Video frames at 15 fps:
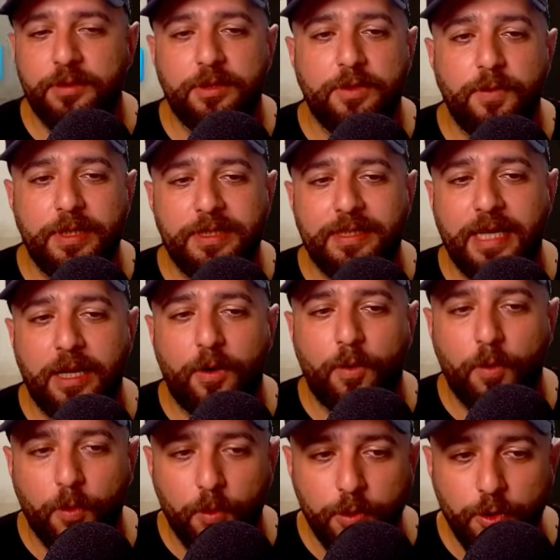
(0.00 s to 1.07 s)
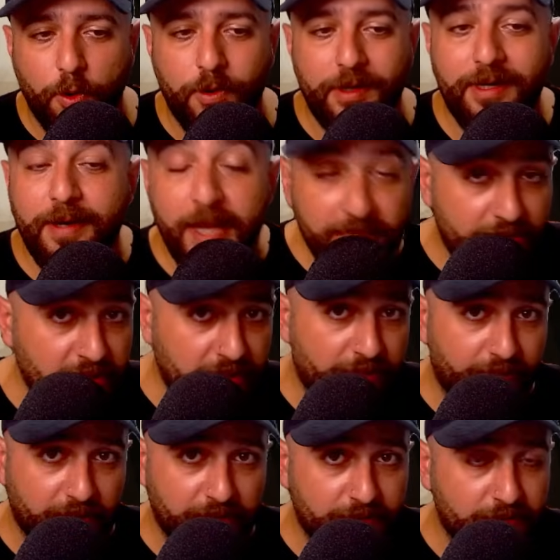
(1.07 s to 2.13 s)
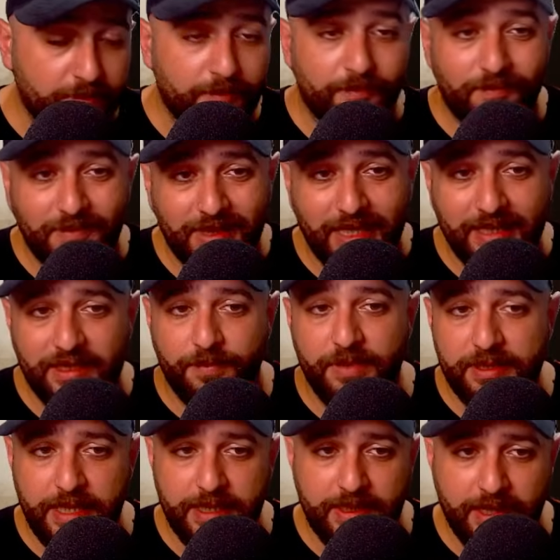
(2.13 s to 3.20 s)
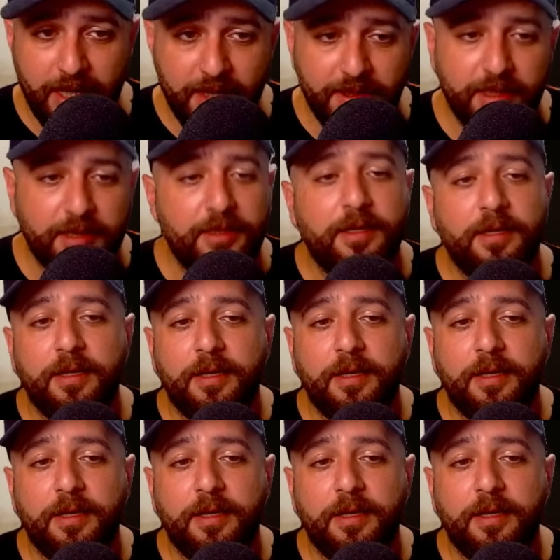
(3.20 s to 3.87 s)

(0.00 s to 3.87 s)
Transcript: to do is get all your legendaries. That's a mistake that I did.